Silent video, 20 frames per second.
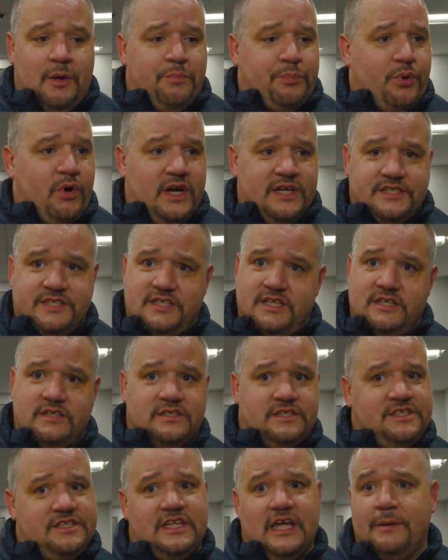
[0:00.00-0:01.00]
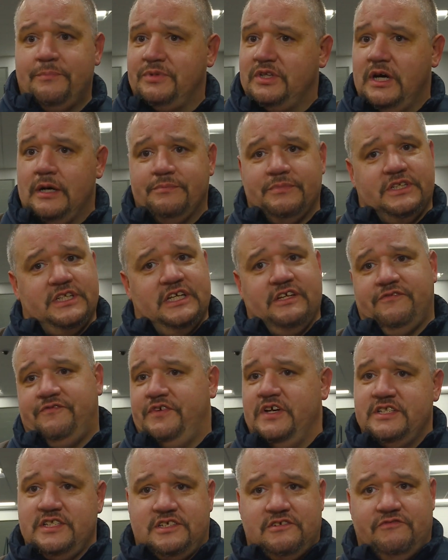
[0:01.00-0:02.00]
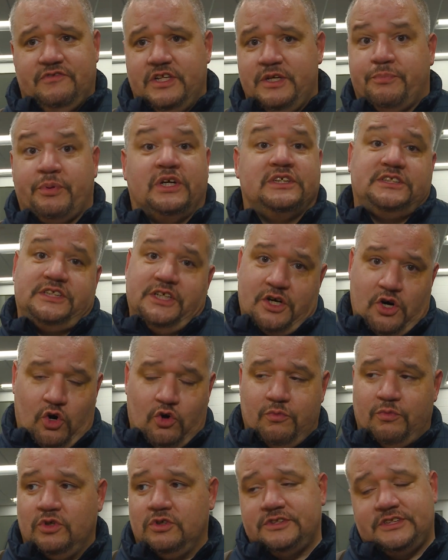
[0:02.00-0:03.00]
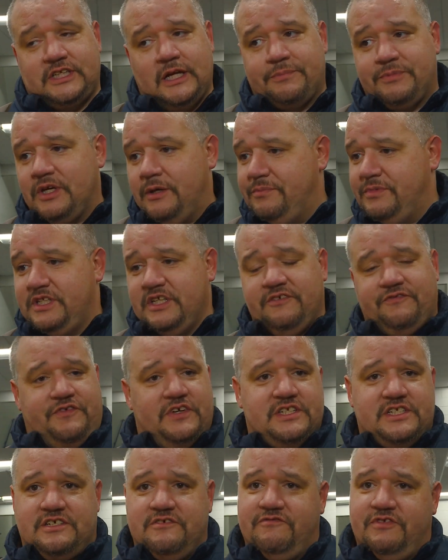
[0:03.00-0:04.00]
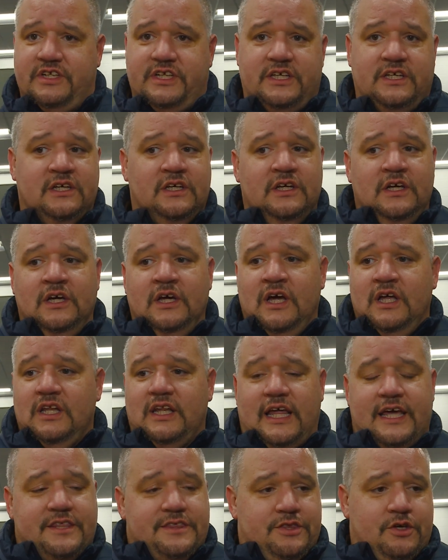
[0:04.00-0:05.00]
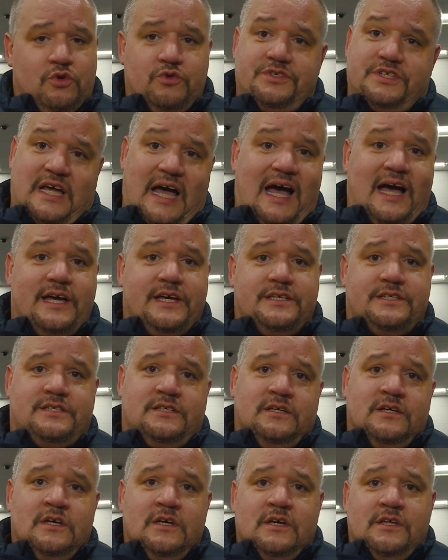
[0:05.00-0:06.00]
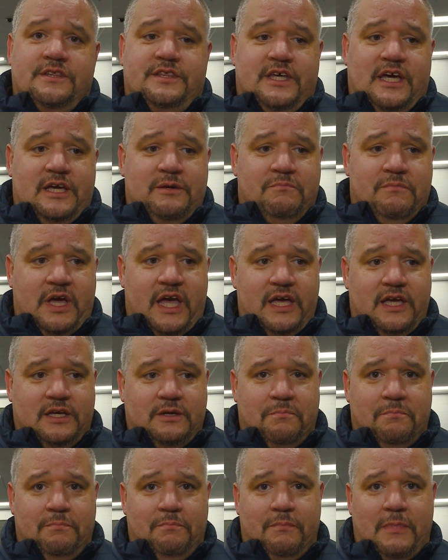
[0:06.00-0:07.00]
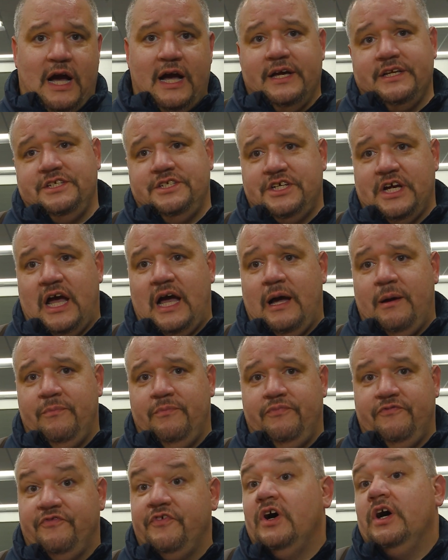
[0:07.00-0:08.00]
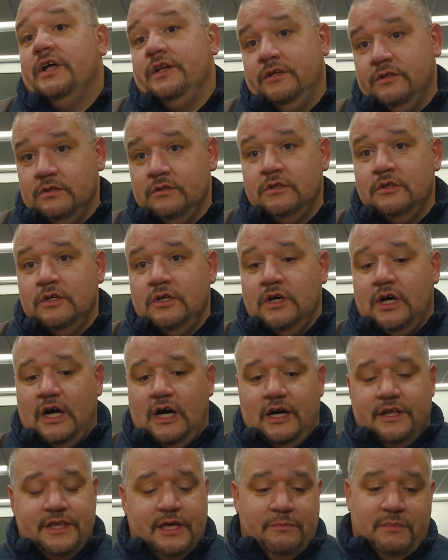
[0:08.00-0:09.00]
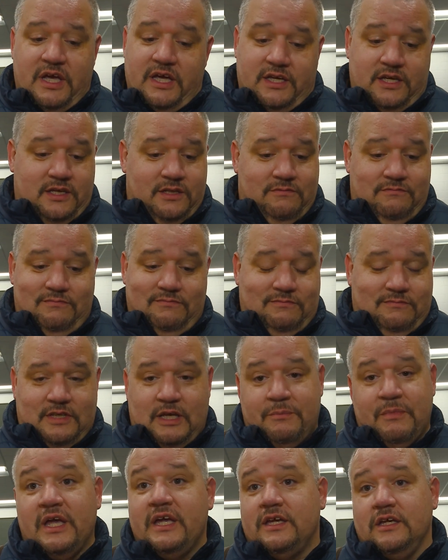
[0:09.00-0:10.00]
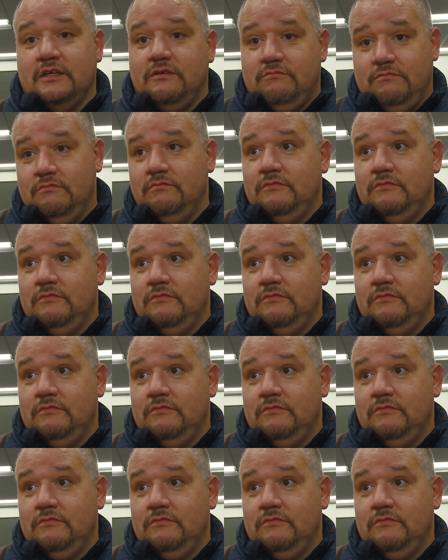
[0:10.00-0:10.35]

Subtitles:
Preston stepped up defensively. Preston Comer stepped up defensively. Like, those guys, they make my job fun. They make it